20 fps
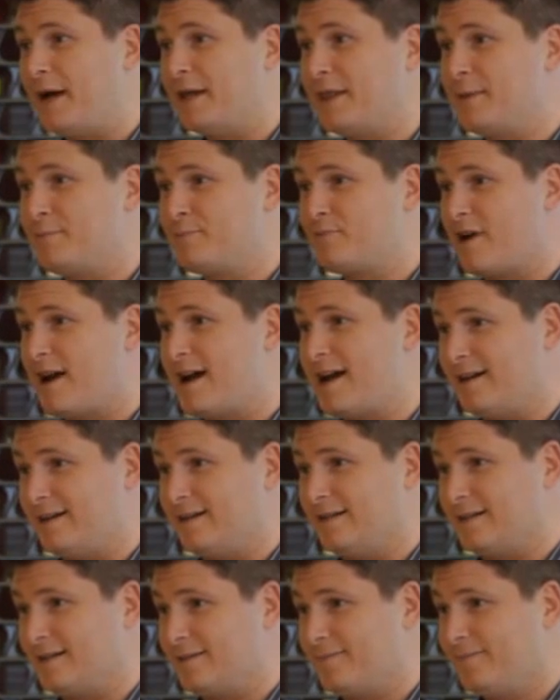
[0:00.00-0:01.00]
by the brand.
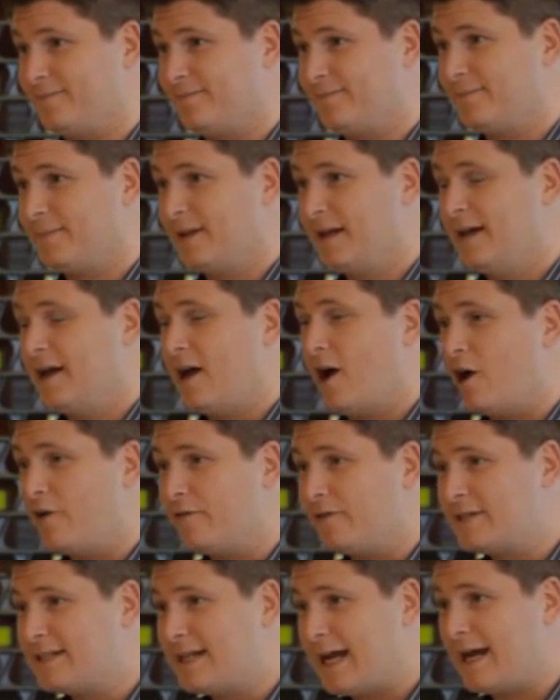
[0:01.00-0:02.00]

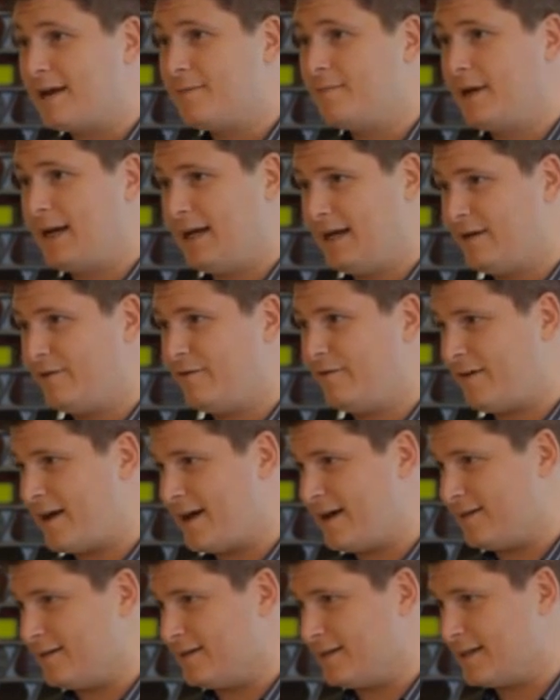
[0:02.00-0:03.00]
Over 10 million
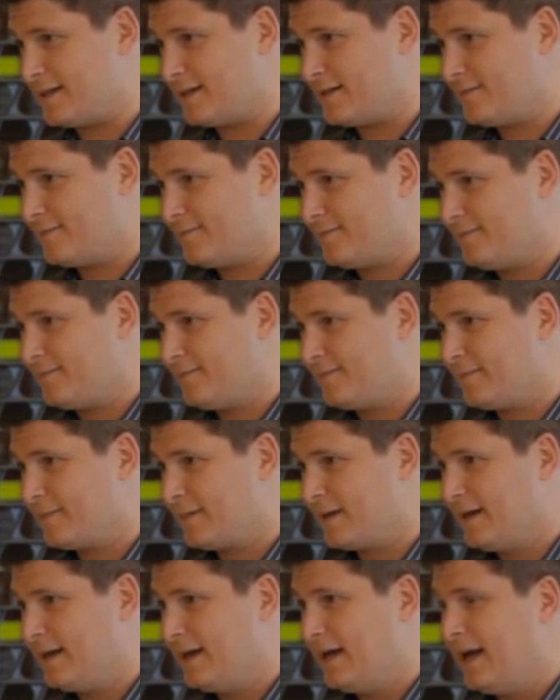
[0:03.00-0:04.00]
fans.
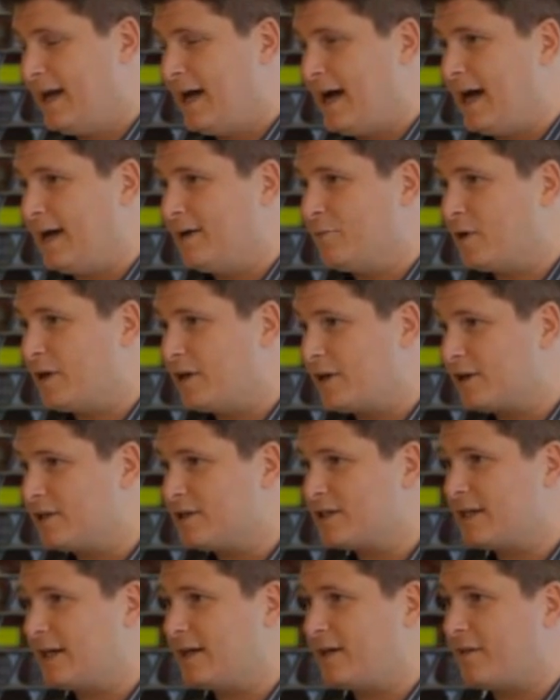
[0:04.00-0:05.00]
And when you
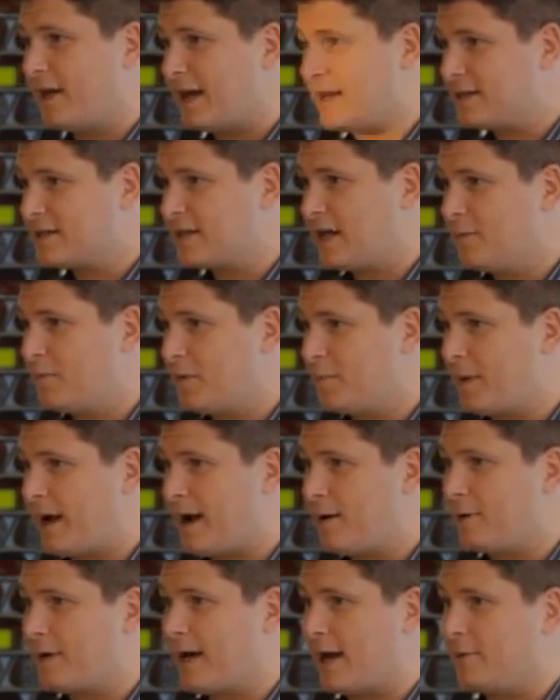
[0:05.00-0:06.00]
consider that type of
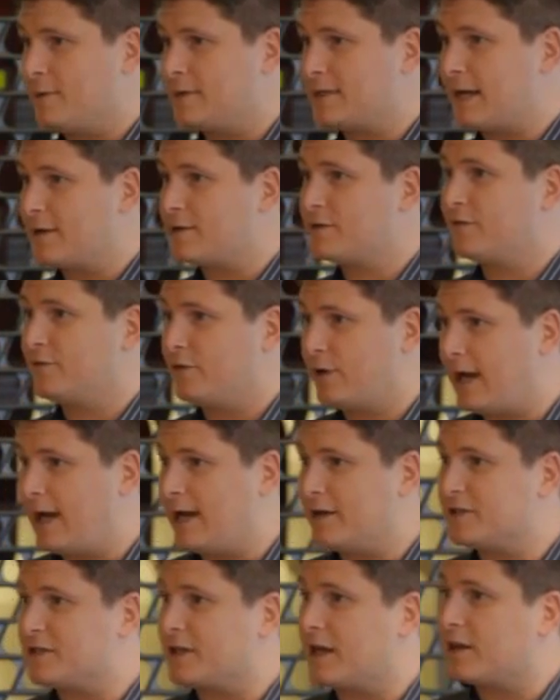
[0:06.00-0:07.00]
power now is out of your
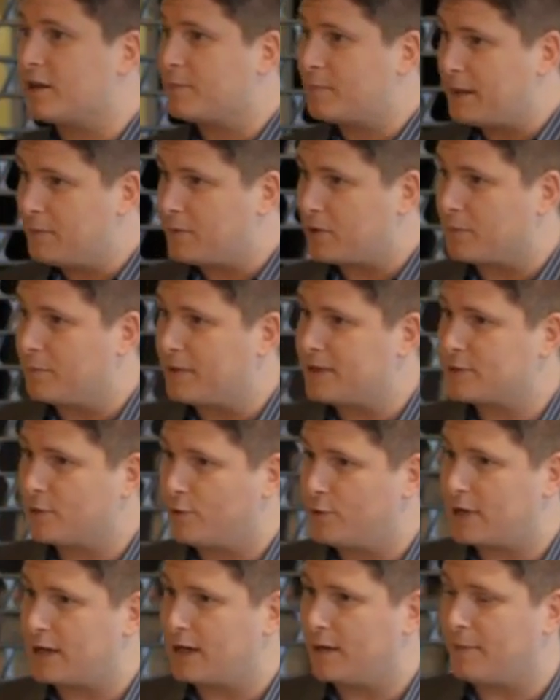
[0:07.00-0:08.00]
hands and other people could be
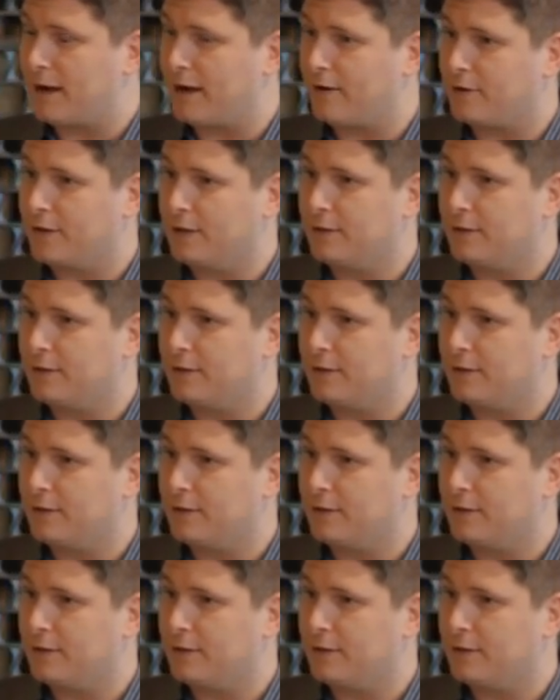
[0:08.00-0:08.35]
talking about